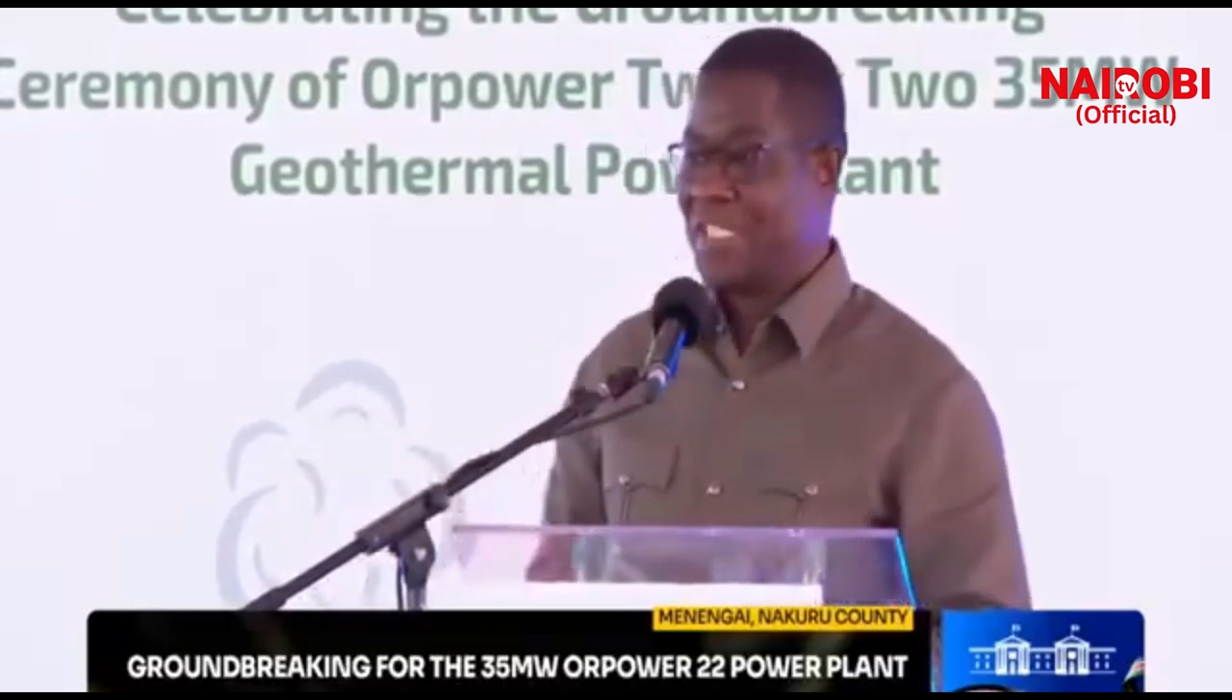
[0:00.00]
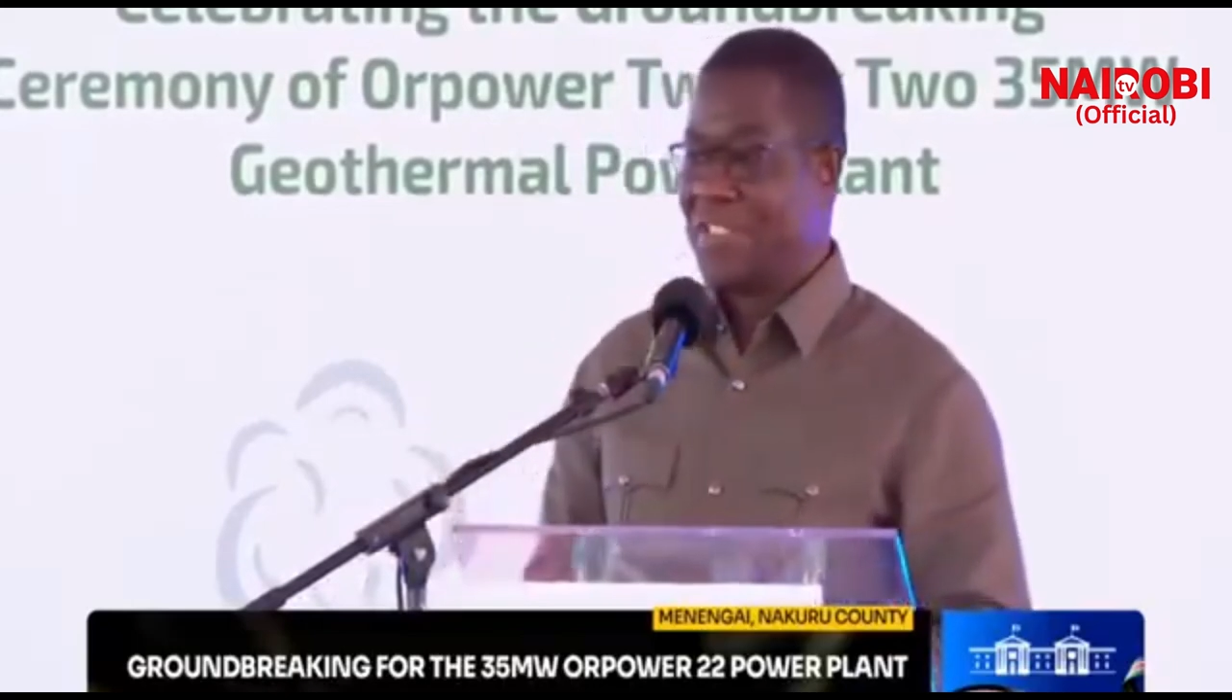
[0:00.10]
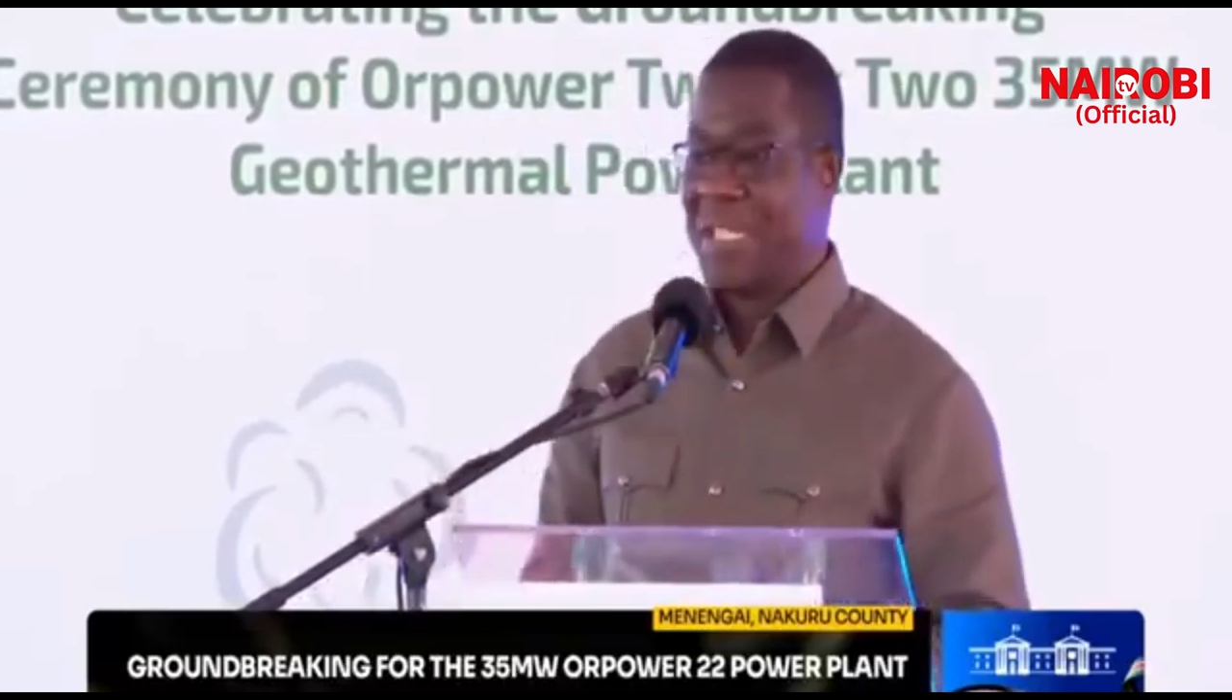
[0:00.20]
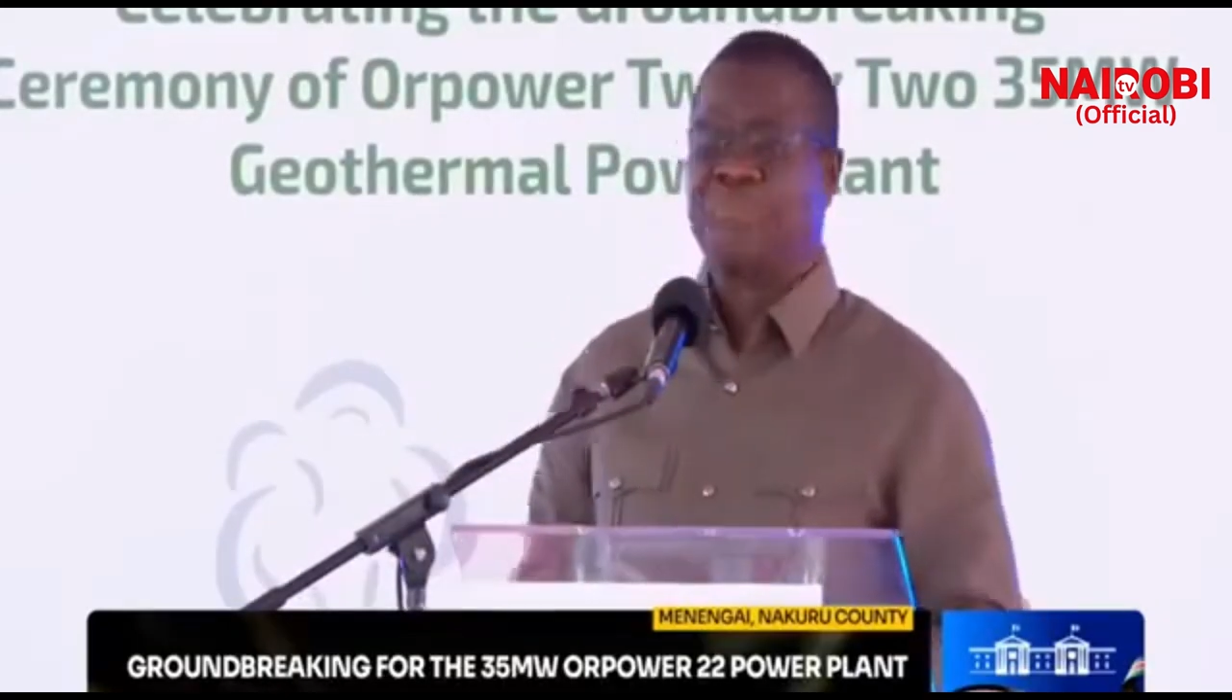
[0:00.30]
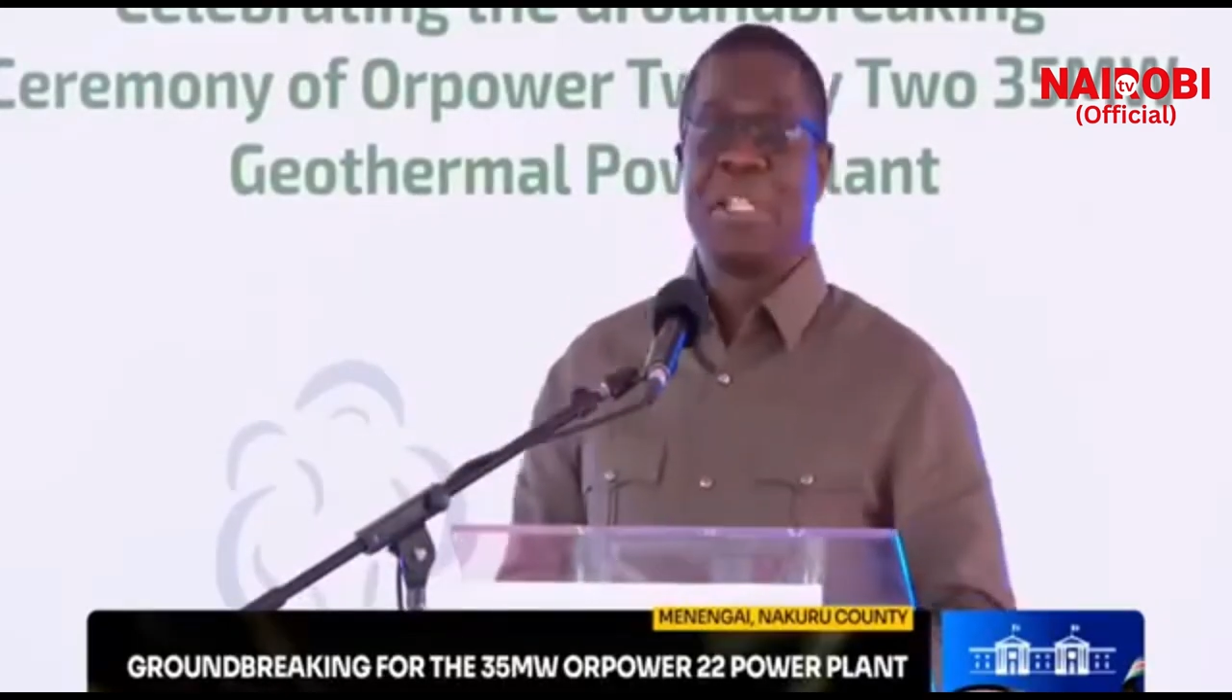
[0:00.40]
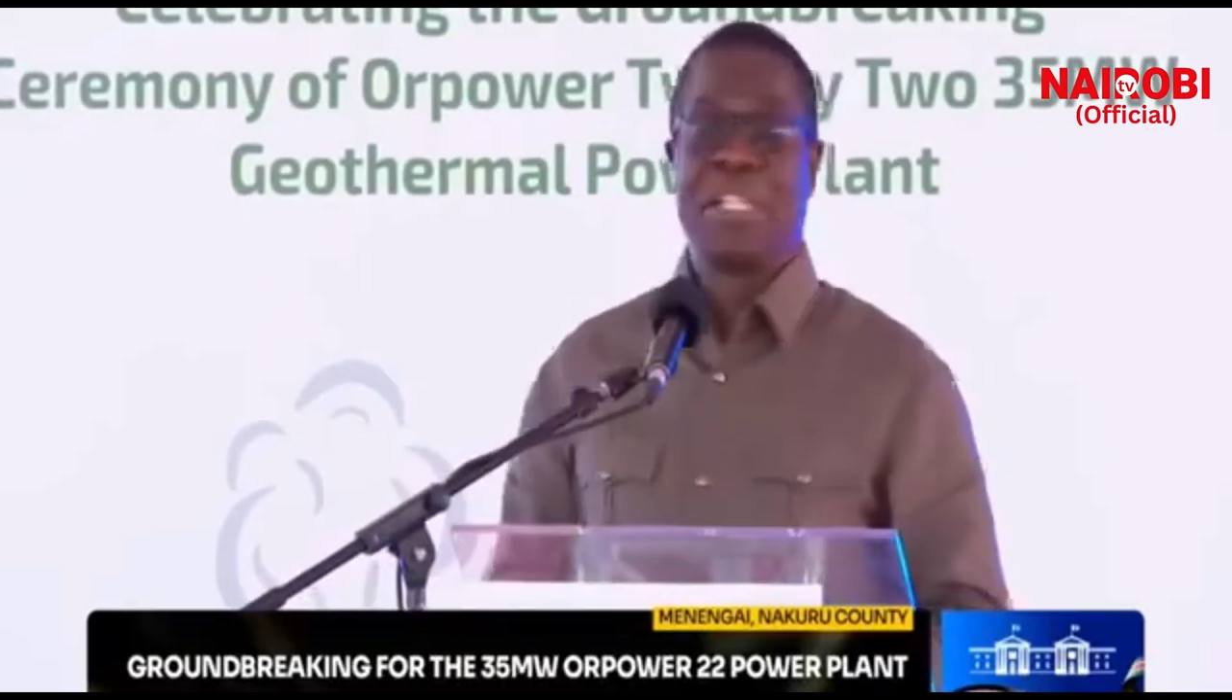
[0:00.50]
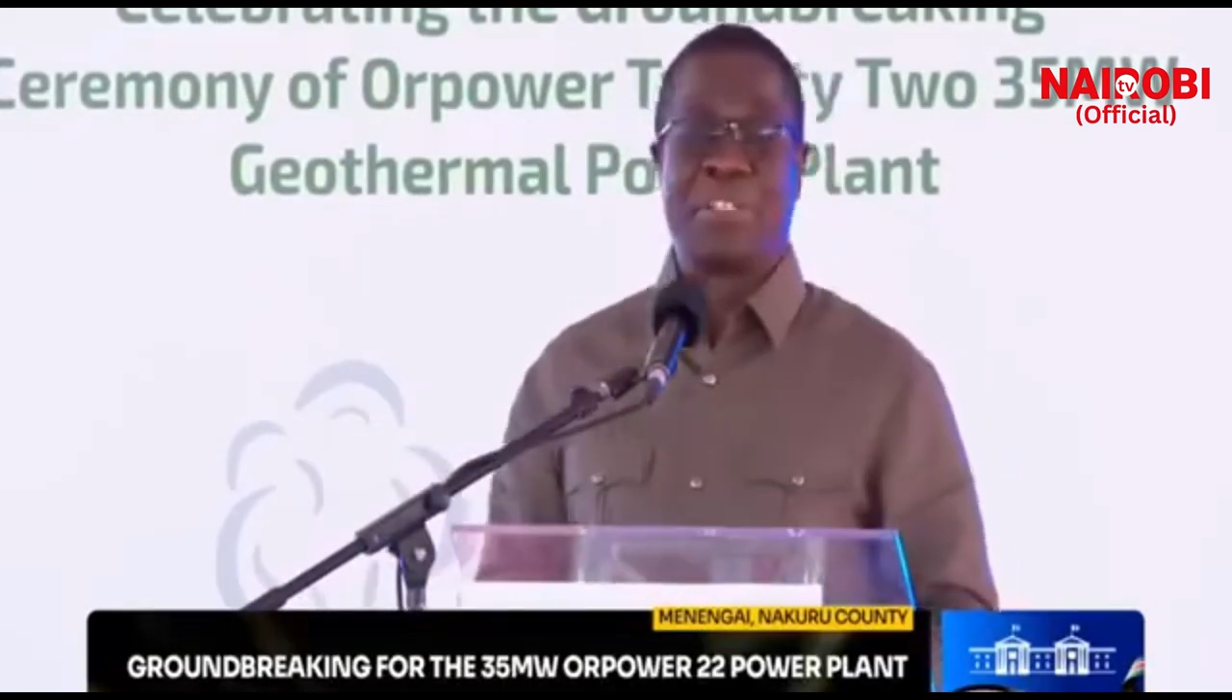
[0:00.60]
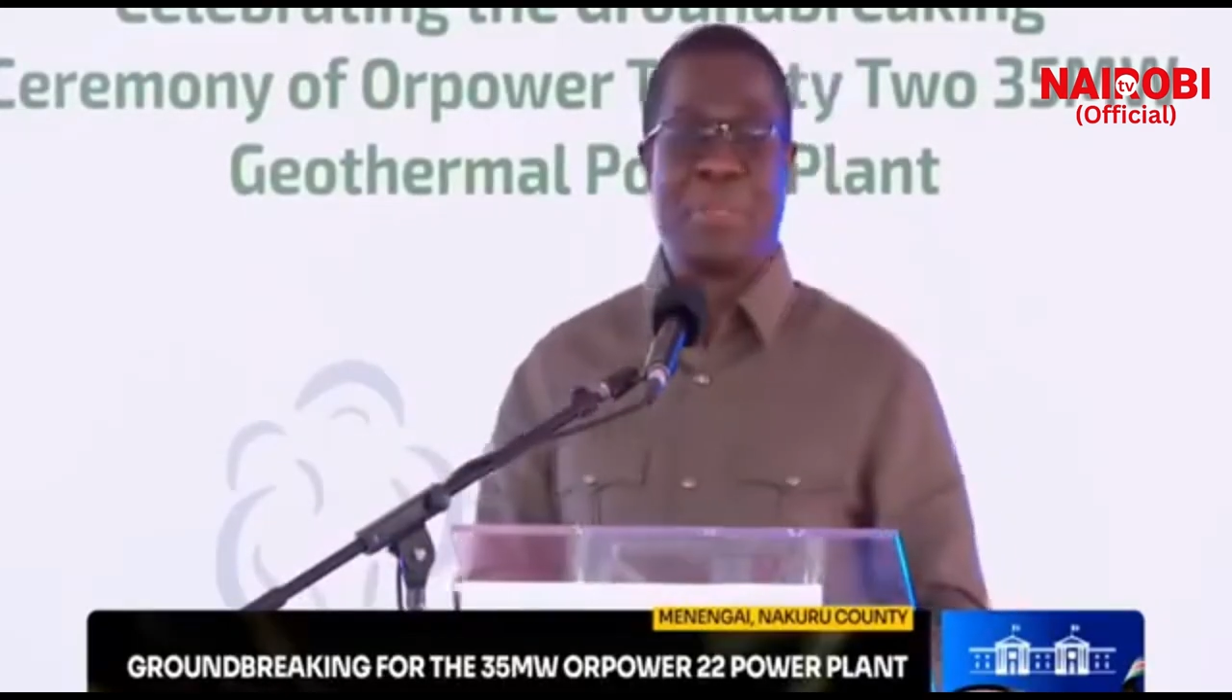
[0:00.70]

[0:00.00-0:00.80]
is simply